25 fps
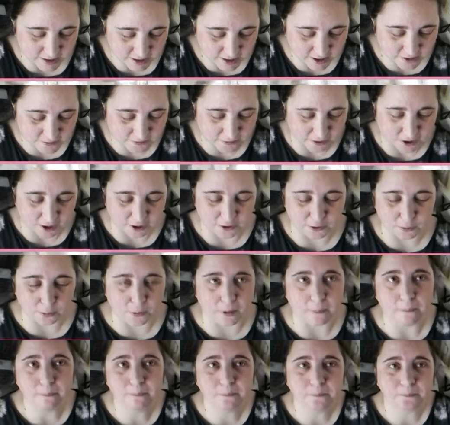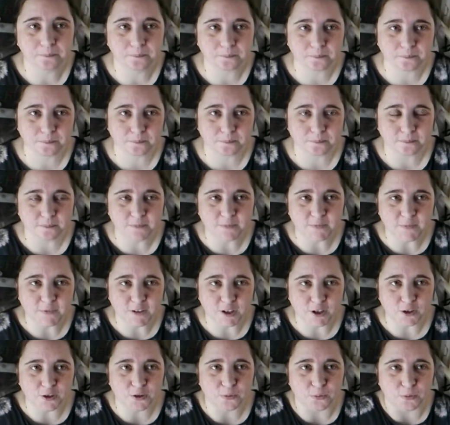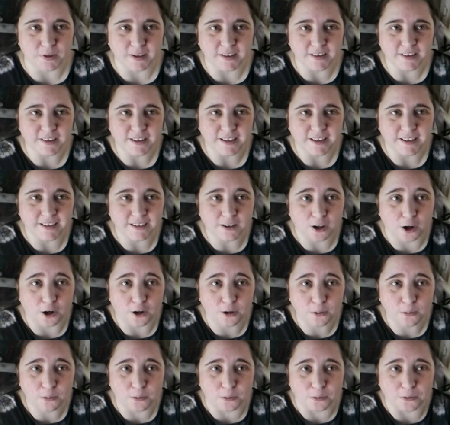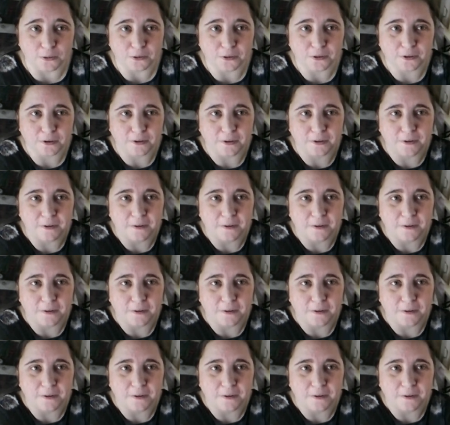is the first one, which is Hogwarts.